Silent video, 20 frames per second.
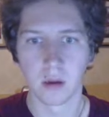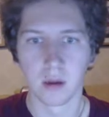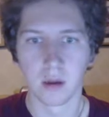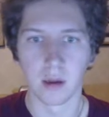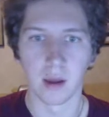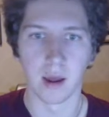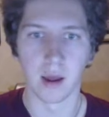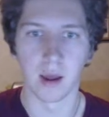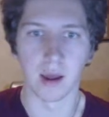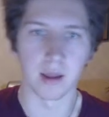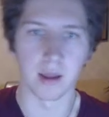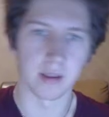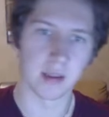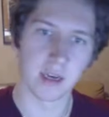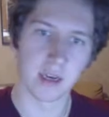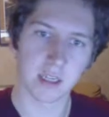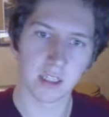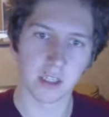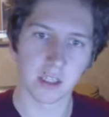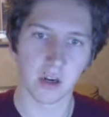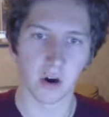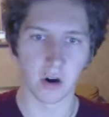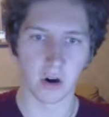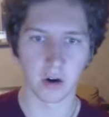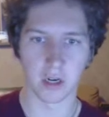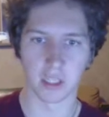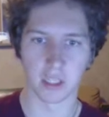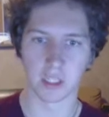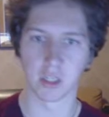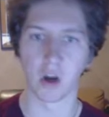Next
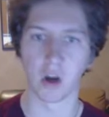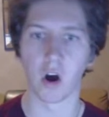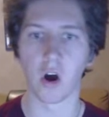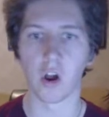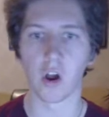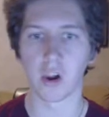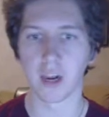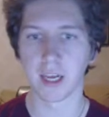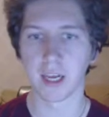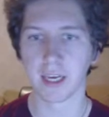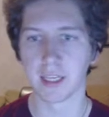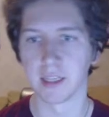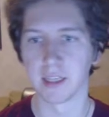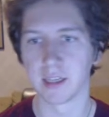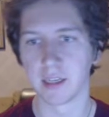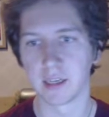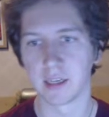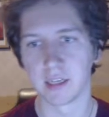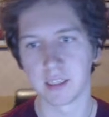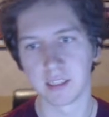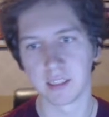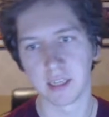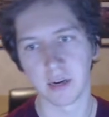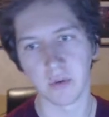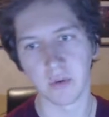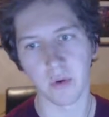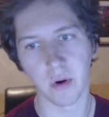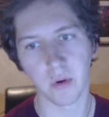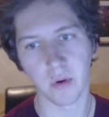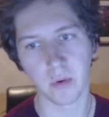card is All In. It's a
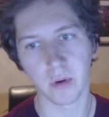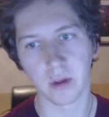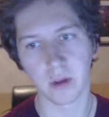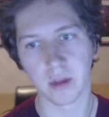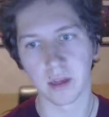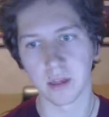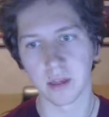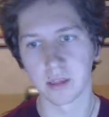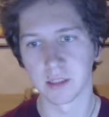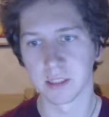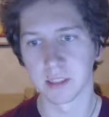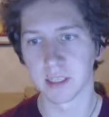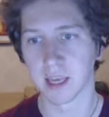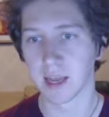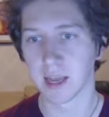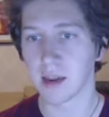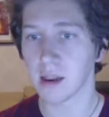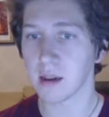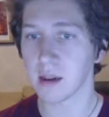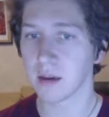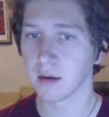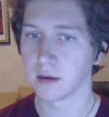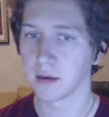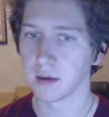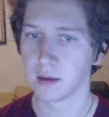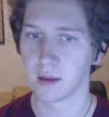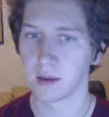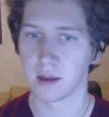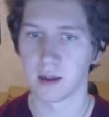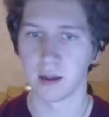rogue skill.
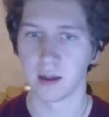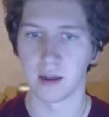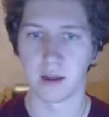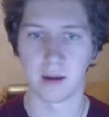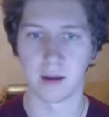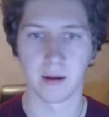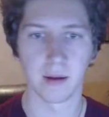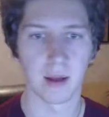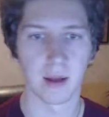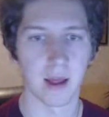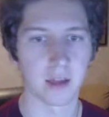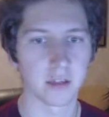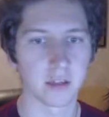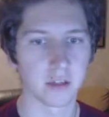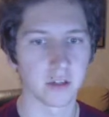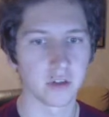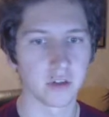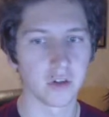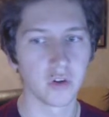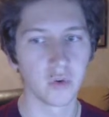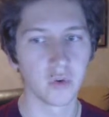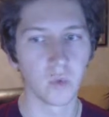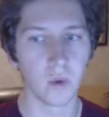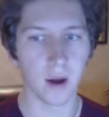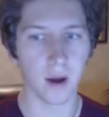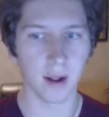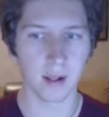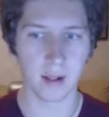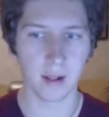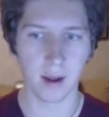Has 2
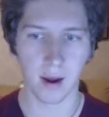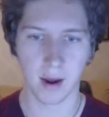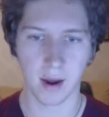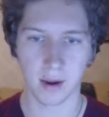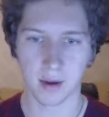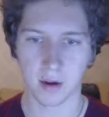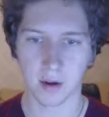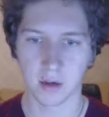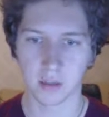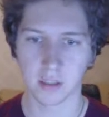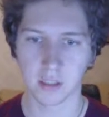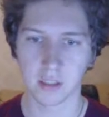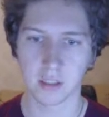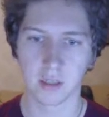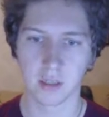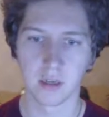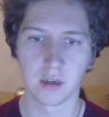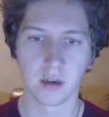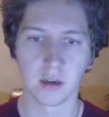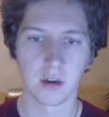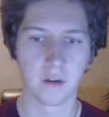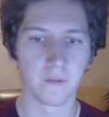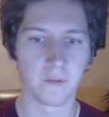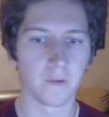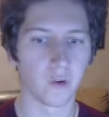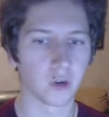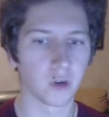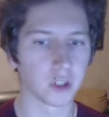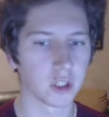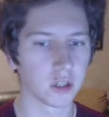wild icons,
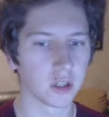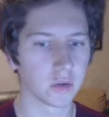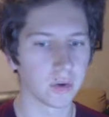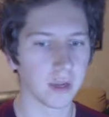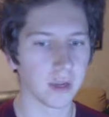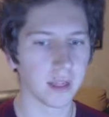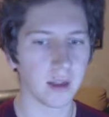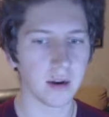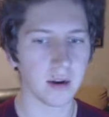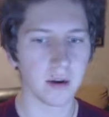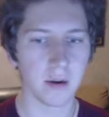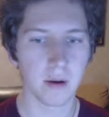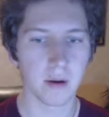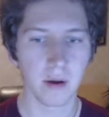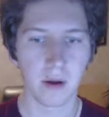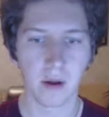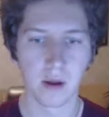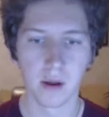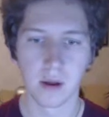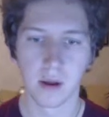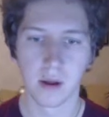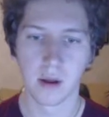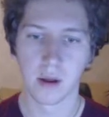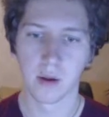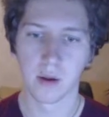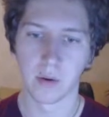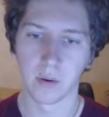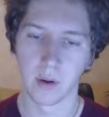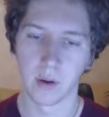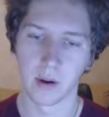fortune traded,
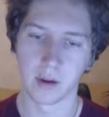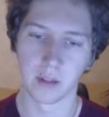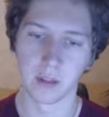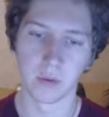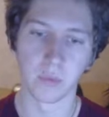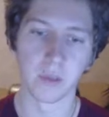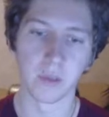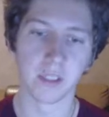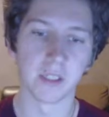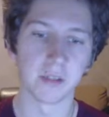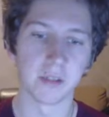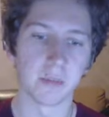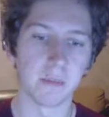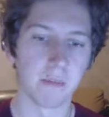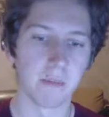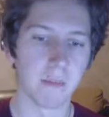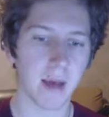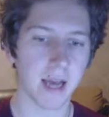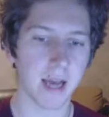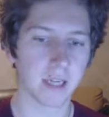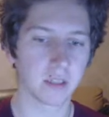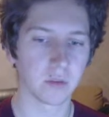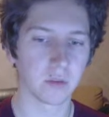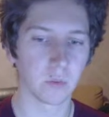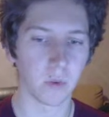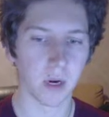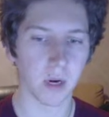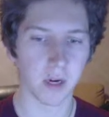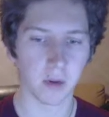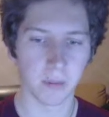and it reads max
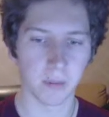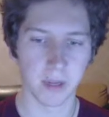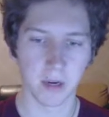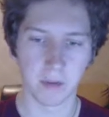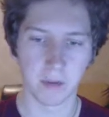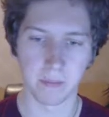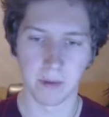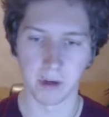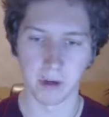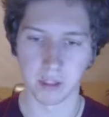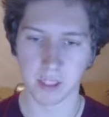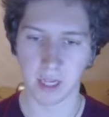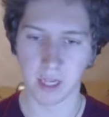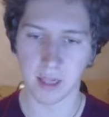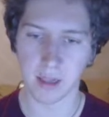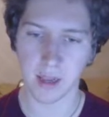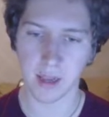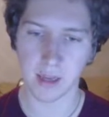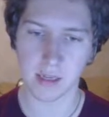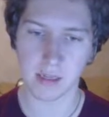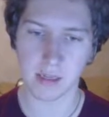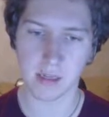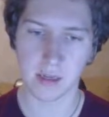1 committed per skill test.